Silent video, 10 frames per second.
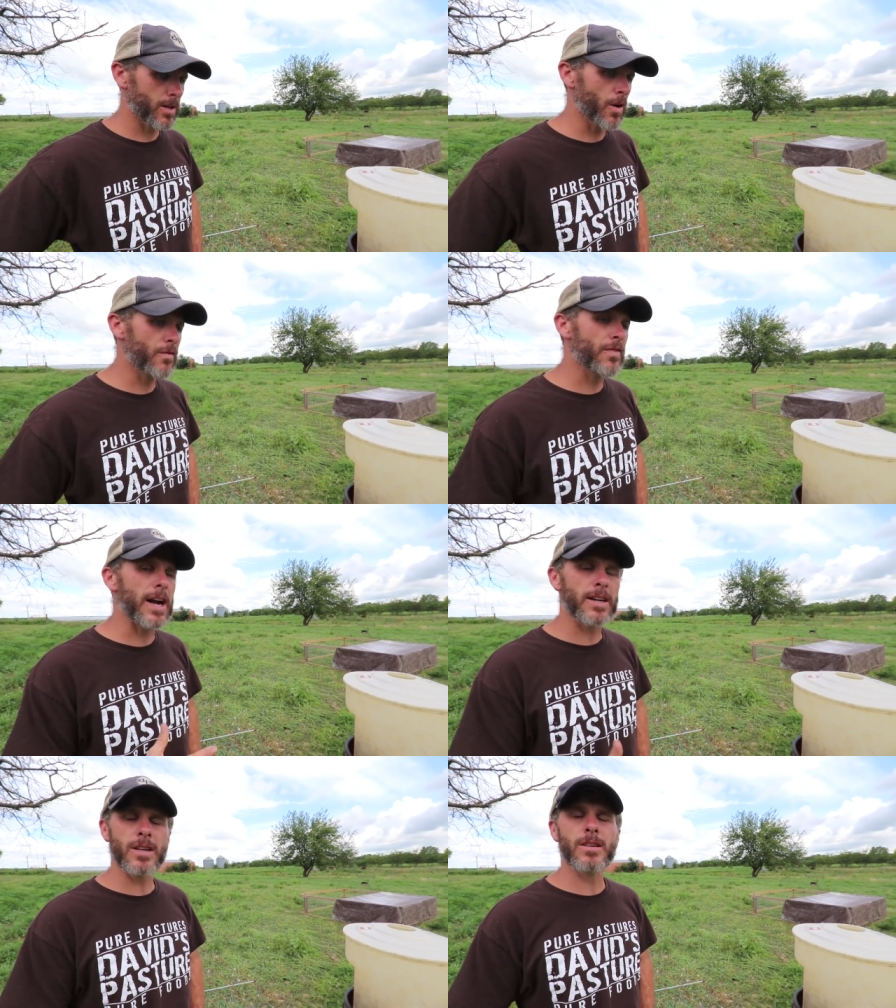go
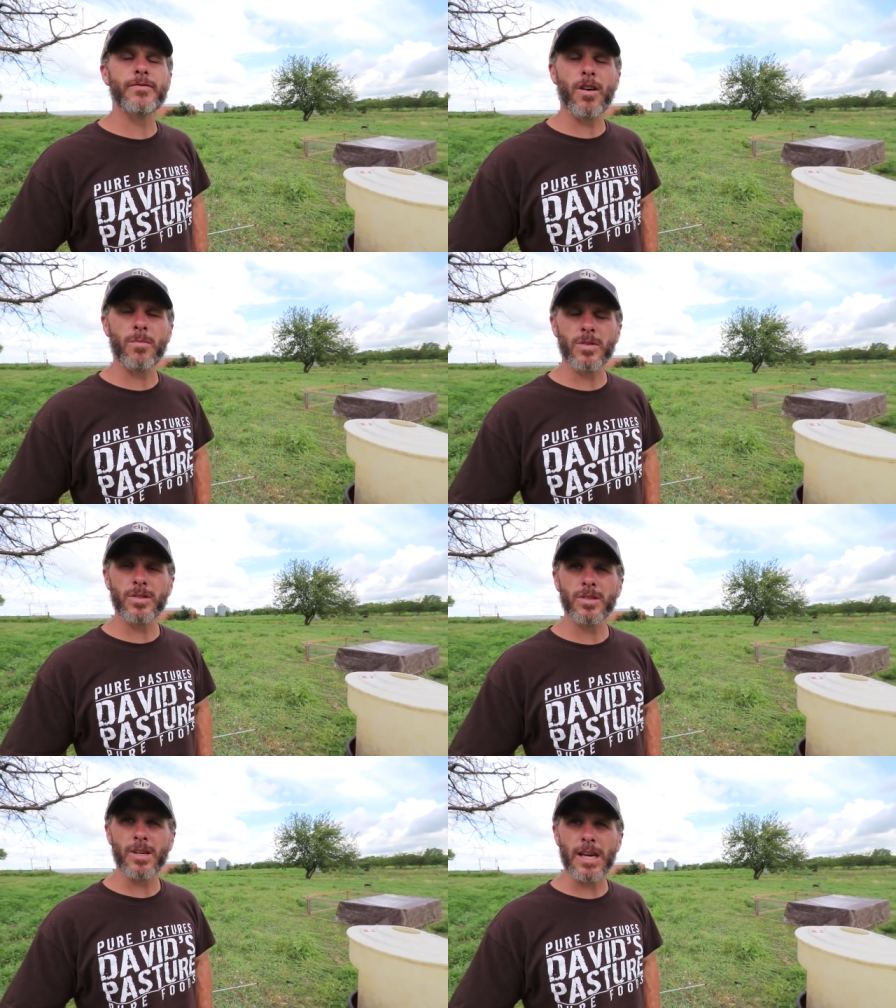find another
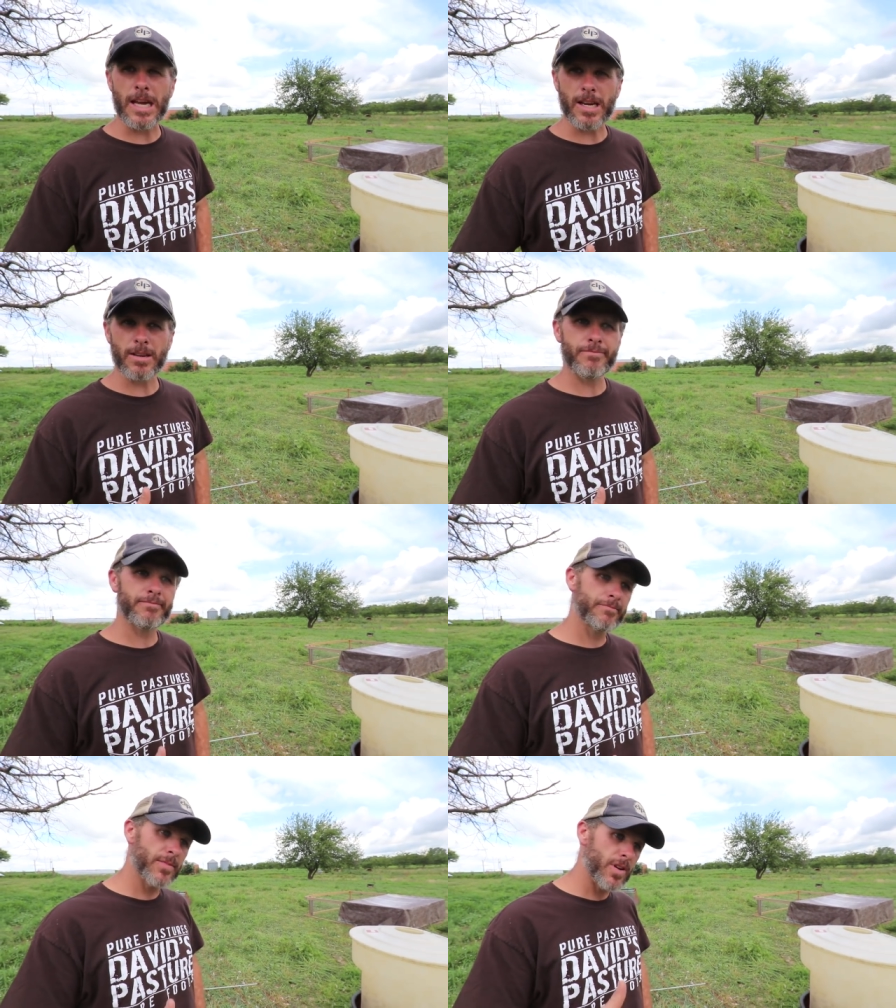farmer in
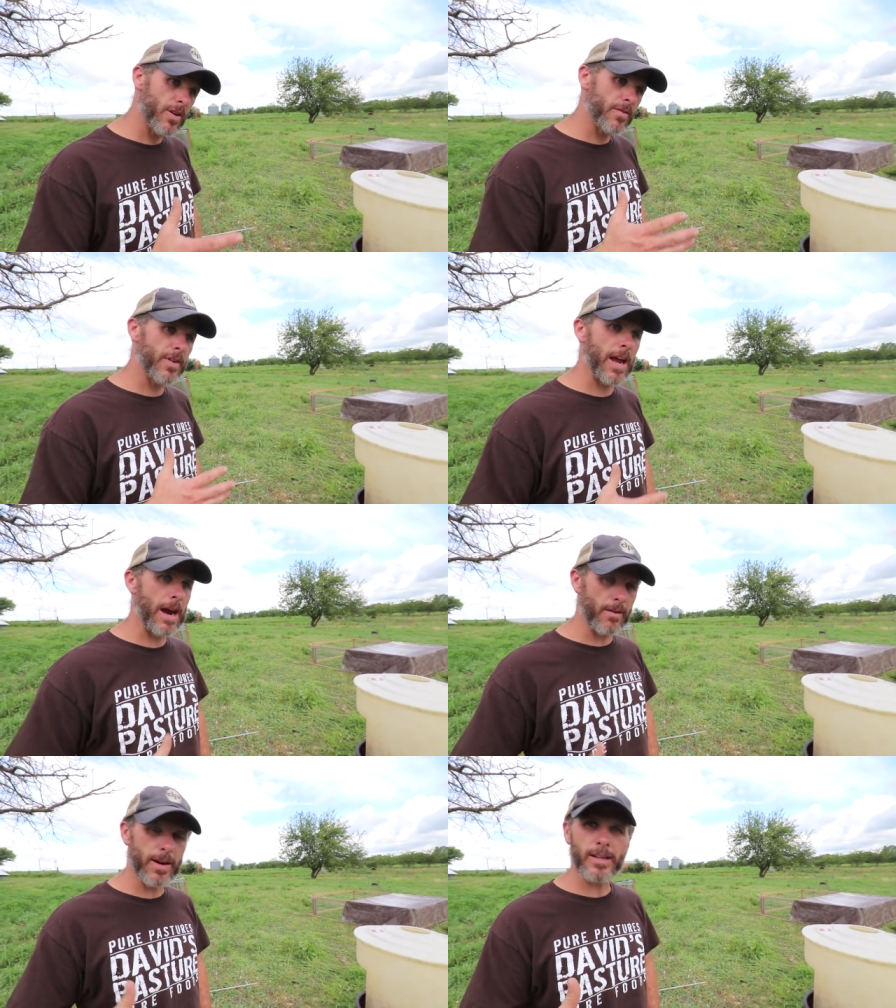your
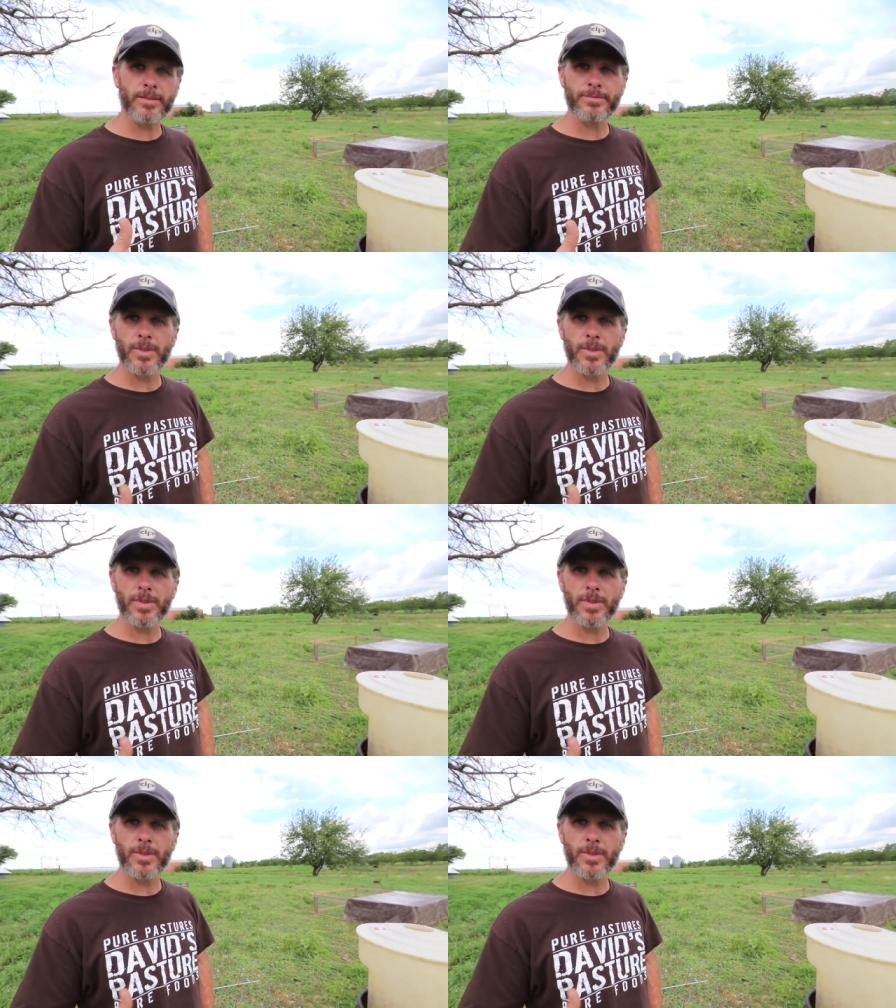area